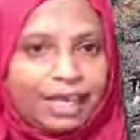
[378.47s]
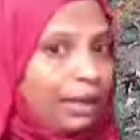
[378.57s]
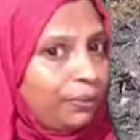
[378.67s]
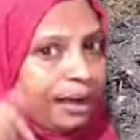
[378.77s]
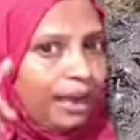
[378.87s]

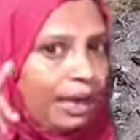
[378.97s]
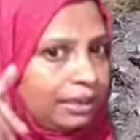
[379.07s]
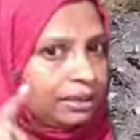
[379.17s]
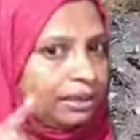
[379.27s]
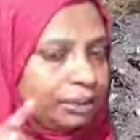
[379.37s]
And one
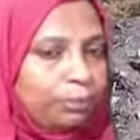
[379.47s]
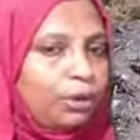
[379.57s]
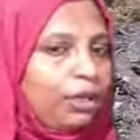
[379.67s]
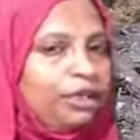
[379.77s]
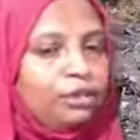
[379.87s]
another
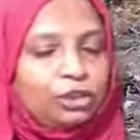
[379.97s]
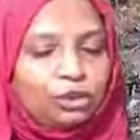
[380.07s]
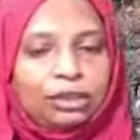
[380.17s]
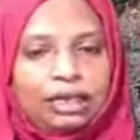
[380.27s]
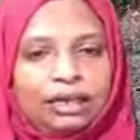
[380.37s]
important
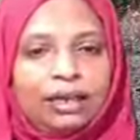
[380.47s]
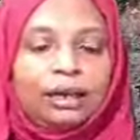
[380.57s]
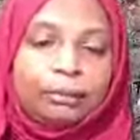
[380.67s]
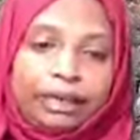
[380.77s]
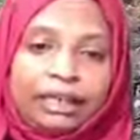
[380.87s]
also that
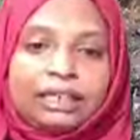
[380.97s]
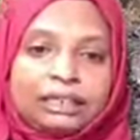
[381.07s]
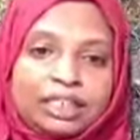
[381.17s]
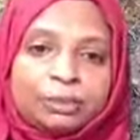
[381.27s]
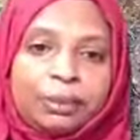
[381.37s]

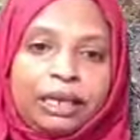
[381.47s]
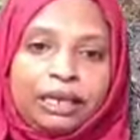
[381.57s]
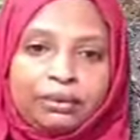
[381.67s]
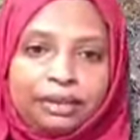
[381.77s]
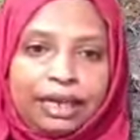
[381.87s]
Britishers
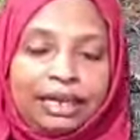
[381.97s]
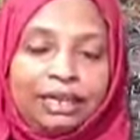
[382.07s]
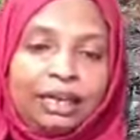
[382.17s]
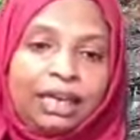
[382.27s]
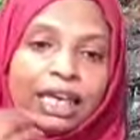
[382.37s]
believed that
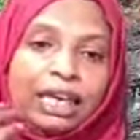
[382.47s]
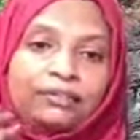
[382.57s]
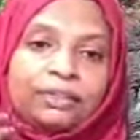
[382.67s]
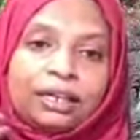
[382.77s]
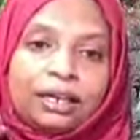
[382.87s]

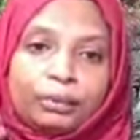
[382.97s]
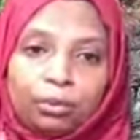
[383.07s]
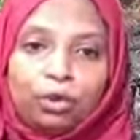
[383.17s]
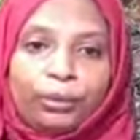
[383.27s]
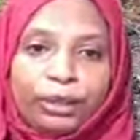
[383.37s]
if the
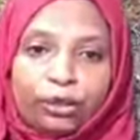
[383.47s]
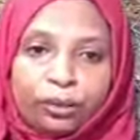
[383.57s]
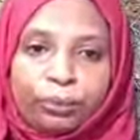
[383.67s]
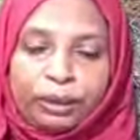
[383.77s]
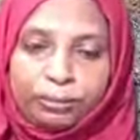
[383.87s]
movement
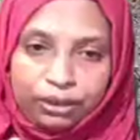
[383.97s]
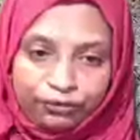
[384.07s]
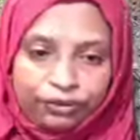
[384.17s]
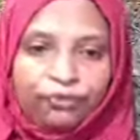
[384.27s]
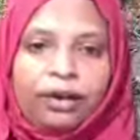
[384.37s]
of people
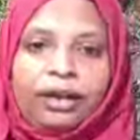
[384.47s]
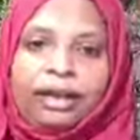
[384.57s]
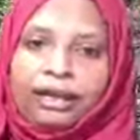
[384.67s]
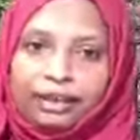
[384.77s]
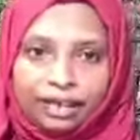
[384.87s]
from one
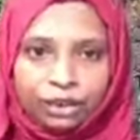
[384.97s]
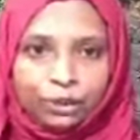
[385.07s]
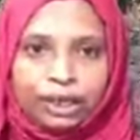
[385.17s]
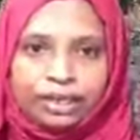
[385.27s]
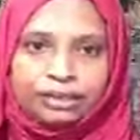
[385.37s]
area to
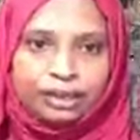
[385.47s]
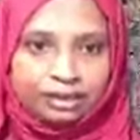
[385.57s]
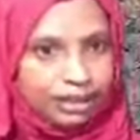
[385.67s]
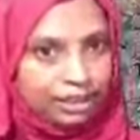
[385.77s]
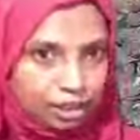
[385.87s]
another,
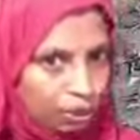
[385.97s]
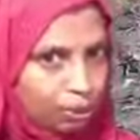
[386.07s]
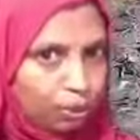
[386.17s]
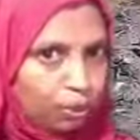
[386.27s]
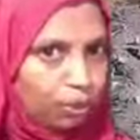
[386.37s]
that is
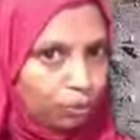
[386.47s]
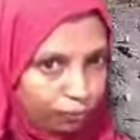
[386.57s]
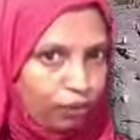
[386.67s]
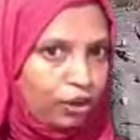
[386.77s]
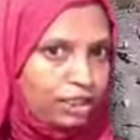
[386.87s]
through
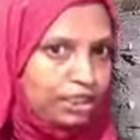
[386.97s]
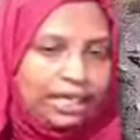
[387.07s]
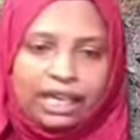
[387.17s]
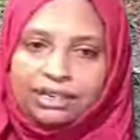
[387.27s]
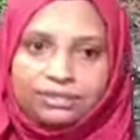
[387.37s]
forest
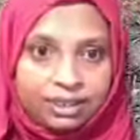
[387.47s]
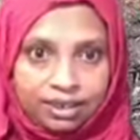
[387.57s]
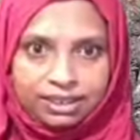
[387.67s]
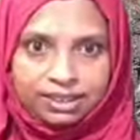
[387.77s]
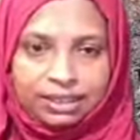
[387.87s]
area, were
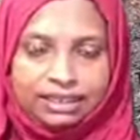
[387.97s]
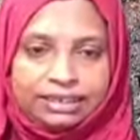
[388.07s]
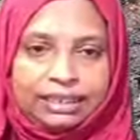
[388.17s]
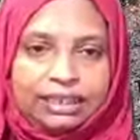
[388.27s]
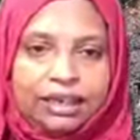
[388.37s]

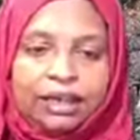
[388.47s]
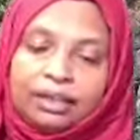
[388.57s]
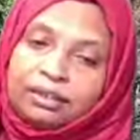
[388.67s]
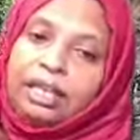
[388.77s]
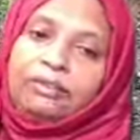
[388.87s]
restricted,
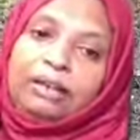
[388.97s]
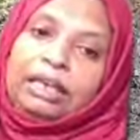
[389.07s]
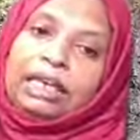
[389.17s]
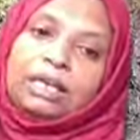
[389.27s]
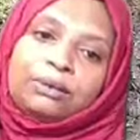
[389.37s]
they will
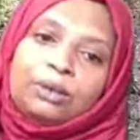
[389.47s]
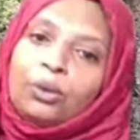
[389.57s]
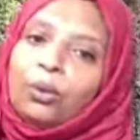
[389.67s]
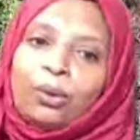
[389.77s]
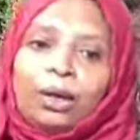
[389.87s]
leave the
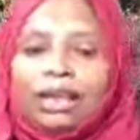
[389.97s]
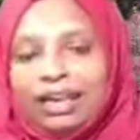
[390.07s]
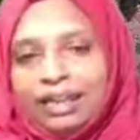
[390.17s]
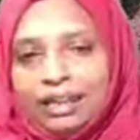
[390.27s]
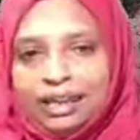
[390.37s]
whole
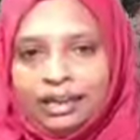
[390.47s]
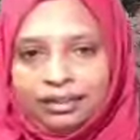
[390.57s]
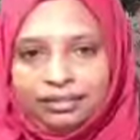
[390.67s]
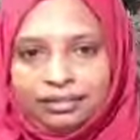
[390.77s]
area.